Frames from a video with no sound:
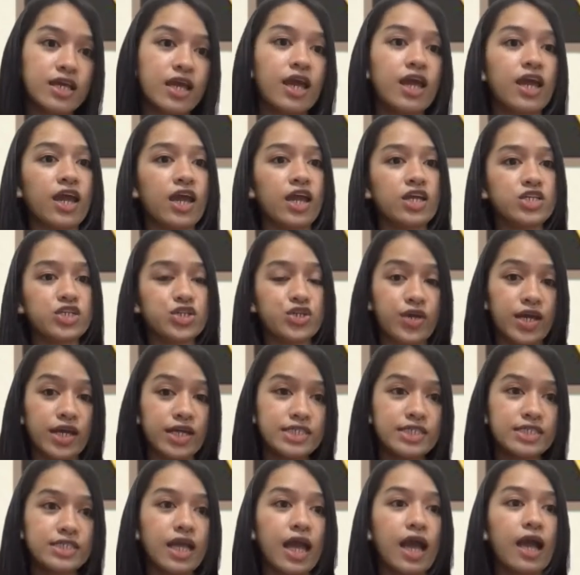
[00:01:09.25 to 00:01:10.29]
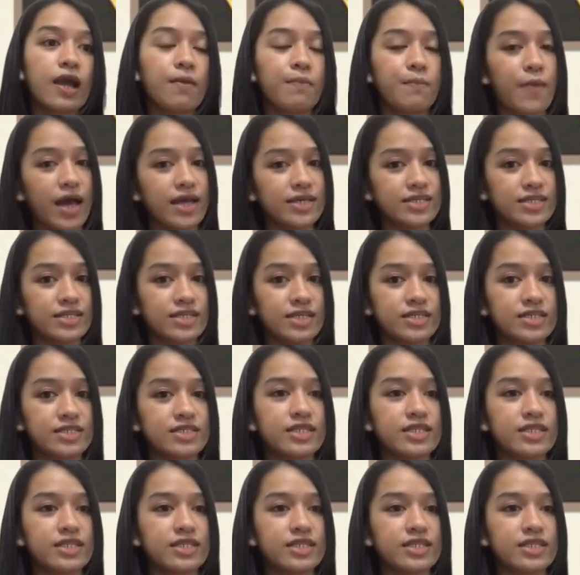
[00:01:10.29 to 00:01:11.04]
interests, capacities,